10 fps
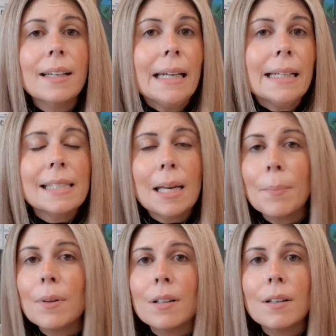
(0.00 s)
an
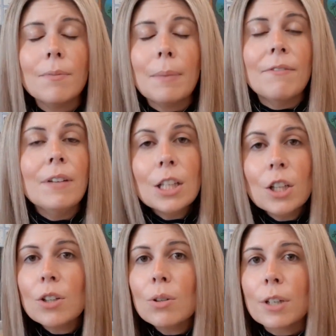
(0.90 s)
example of my
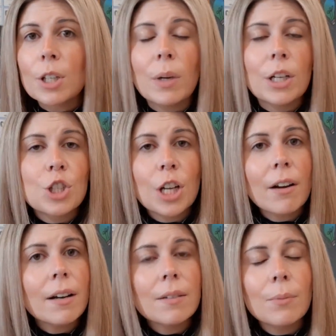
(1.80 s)
video or you want to
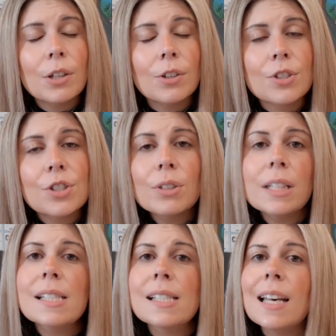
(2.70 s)
share it with your
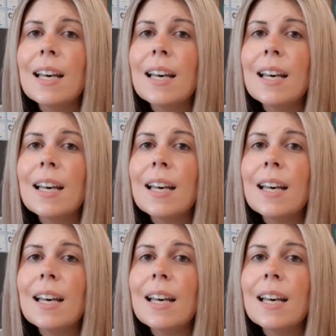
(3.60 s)
students,